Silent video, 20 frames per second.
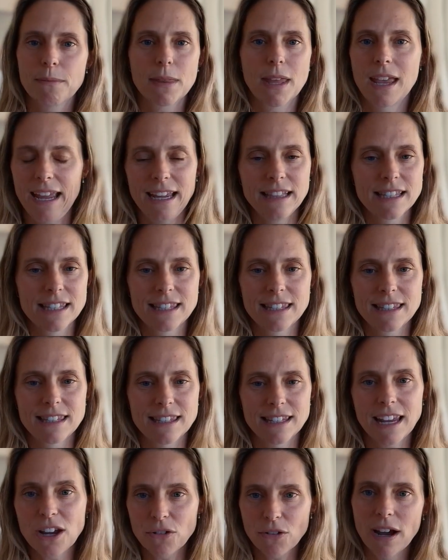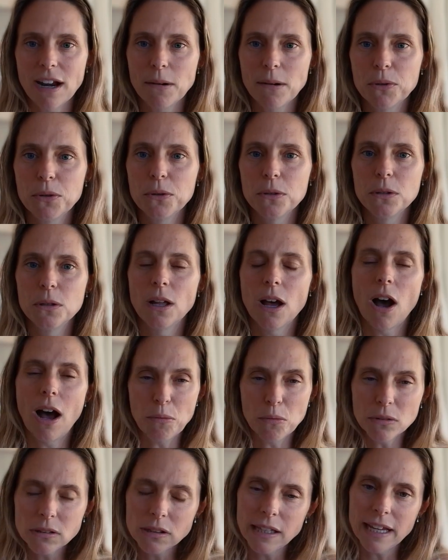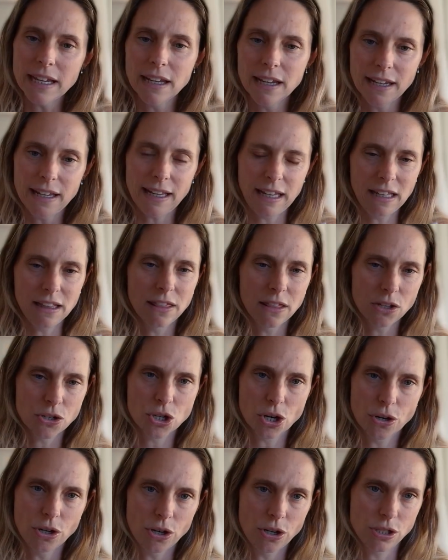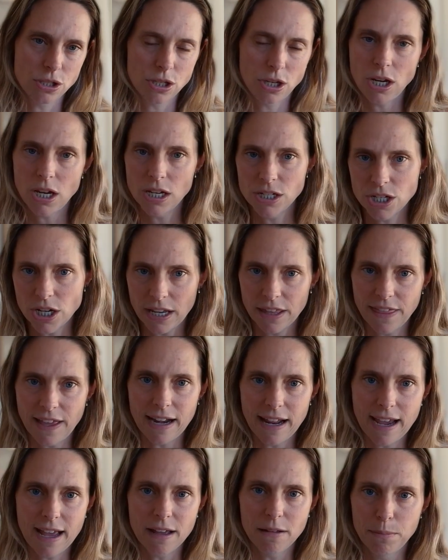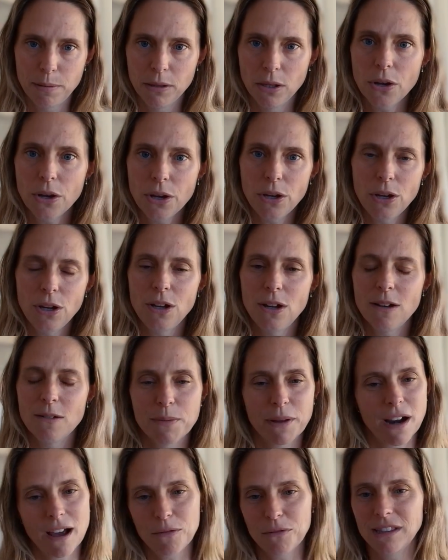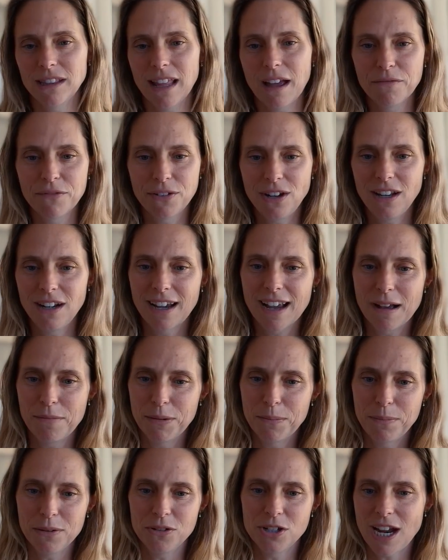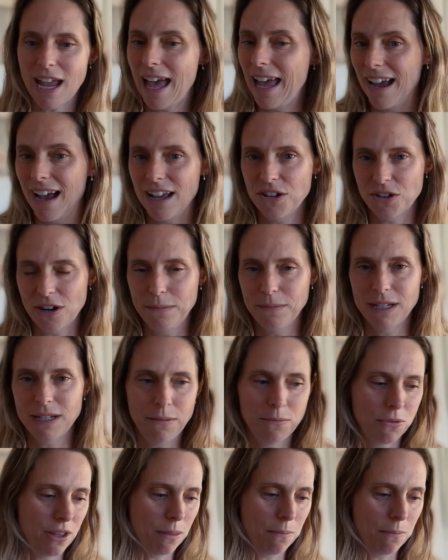It's incredible. I will link it in the show notes so you can check that out below. But I would love for you to come and build your AI Dream Team with